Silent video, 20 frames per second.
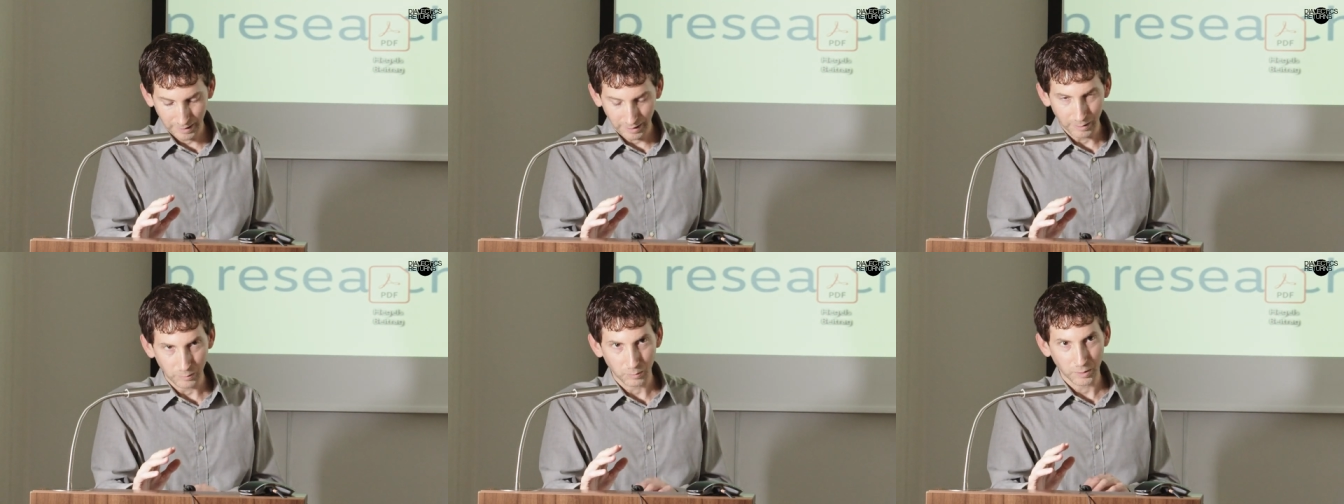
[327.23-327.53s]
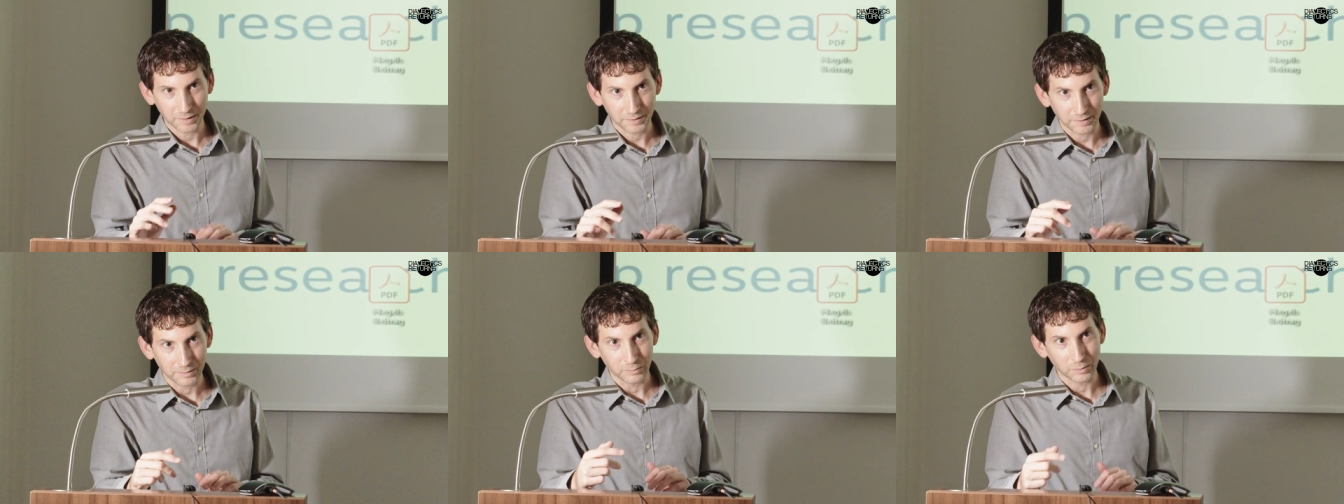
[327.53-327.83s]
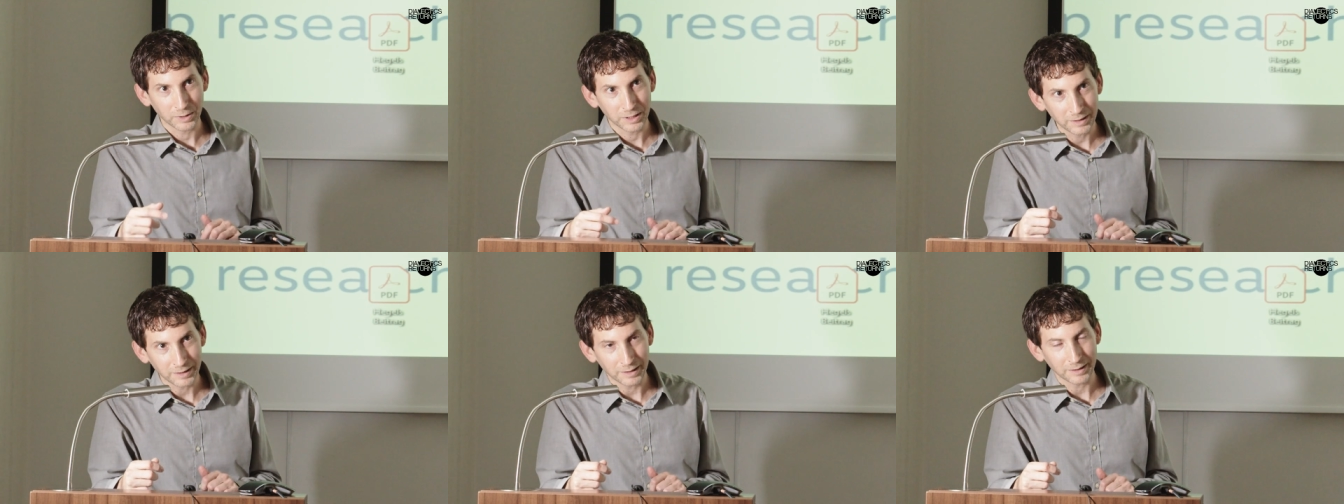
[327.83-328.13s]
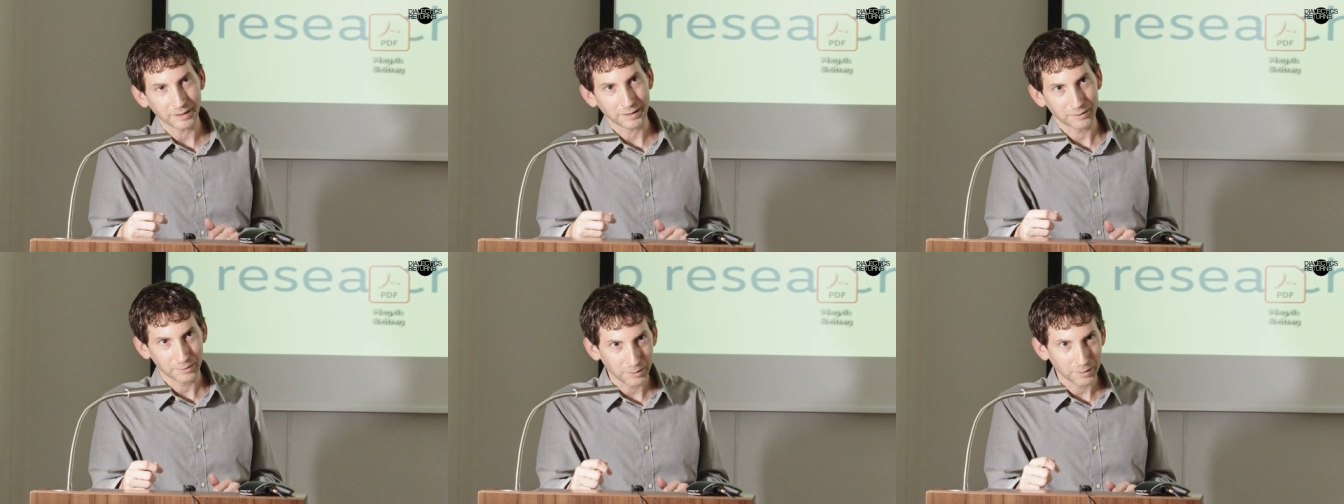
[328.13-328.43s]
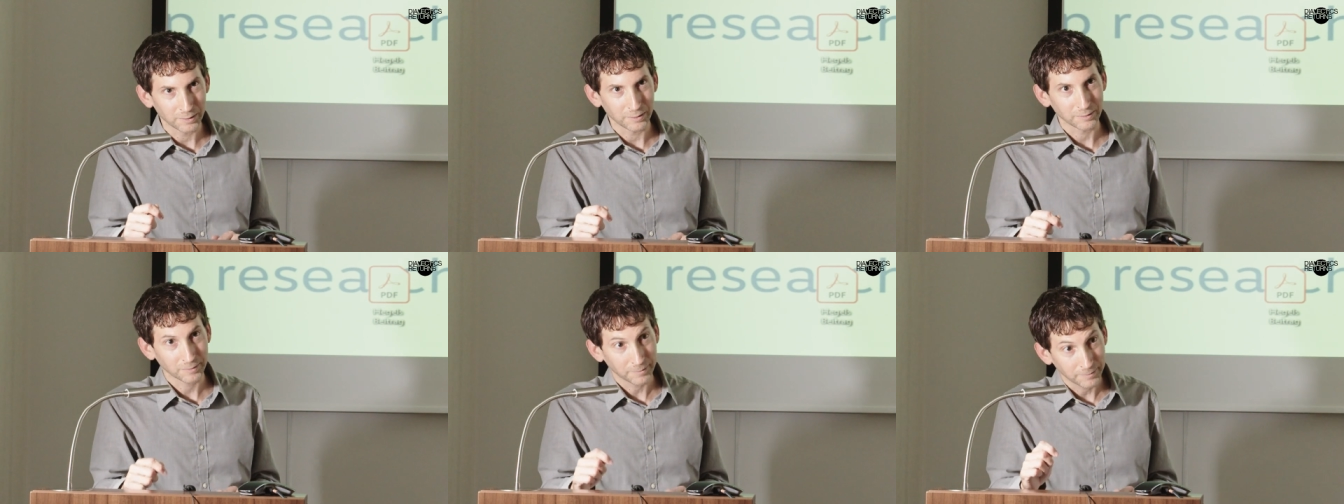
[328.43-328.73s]
it wasn't really
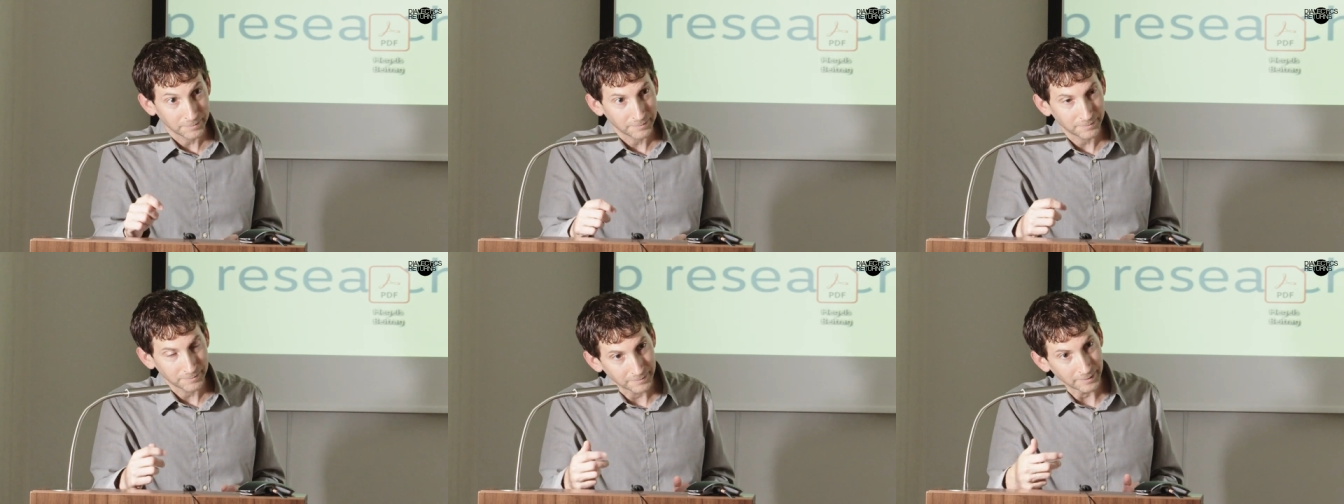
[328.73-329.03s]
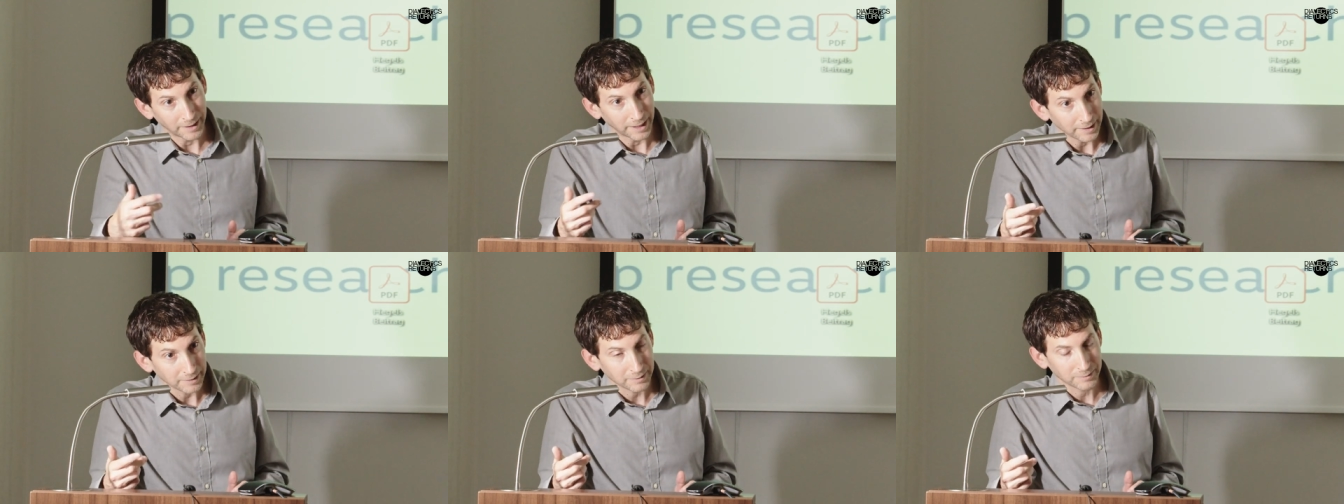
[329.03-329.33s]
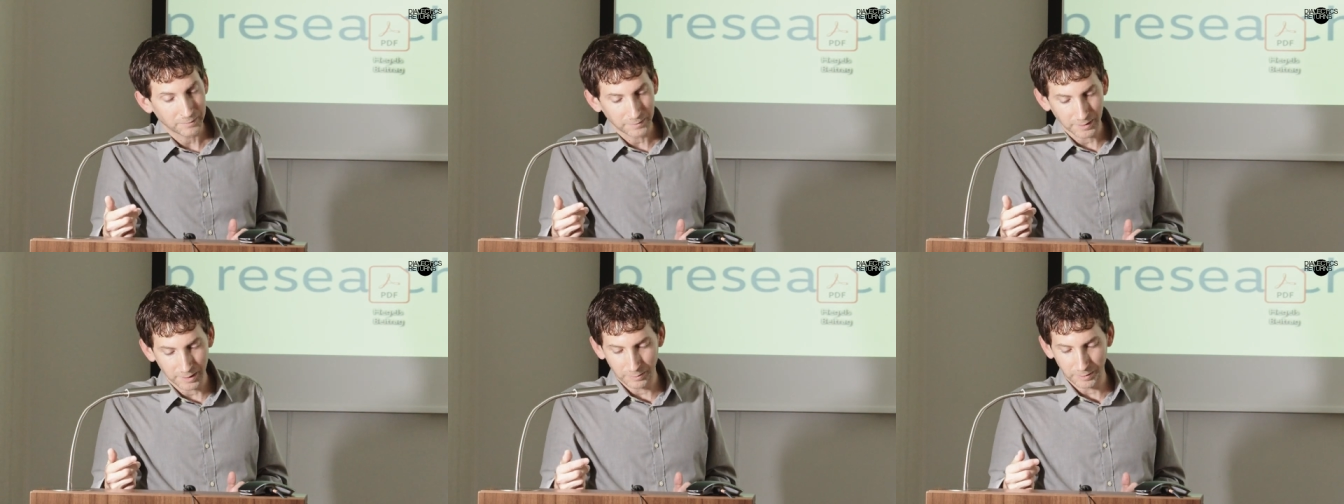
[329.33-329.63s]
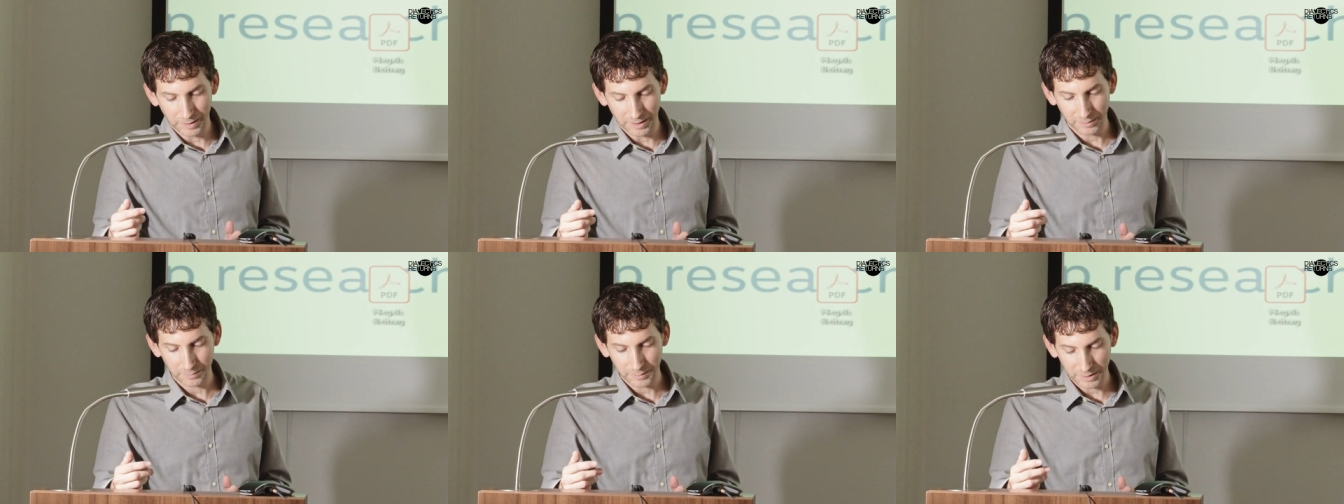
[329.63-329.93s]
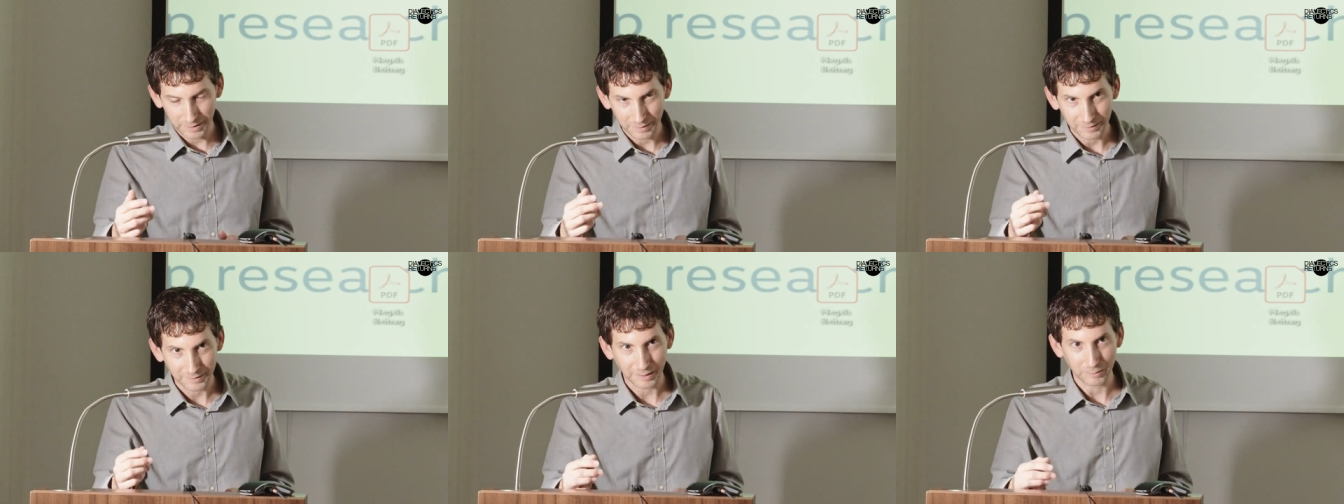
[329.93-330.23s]
Adorno's last farewell
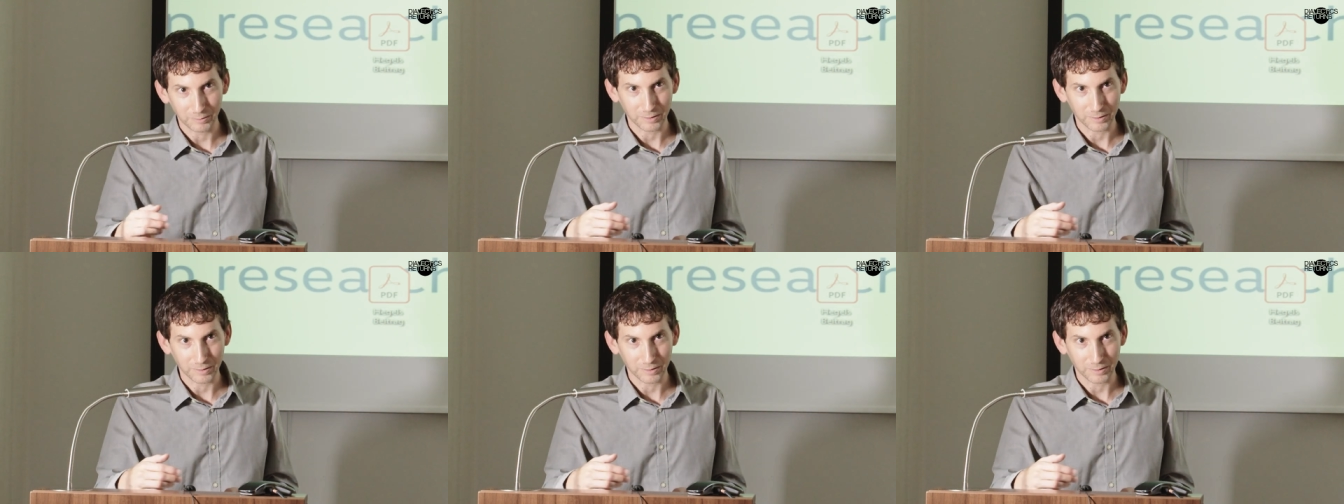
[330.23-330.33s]
because he